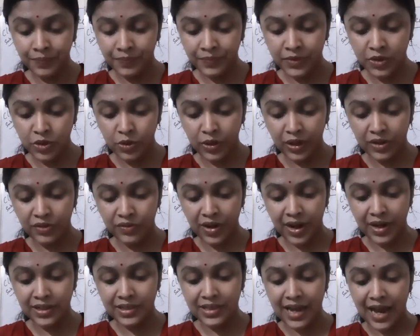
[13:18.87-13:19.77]
You can
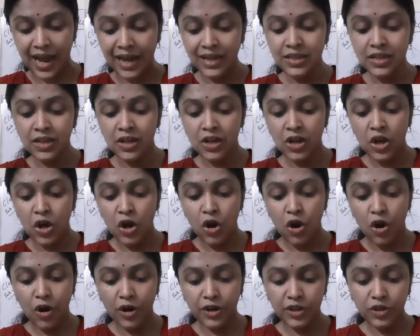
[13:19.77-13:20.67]
write that,
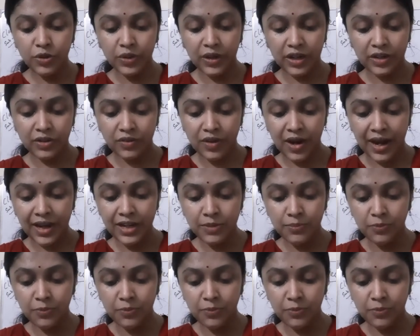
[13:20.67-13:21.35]
or you can write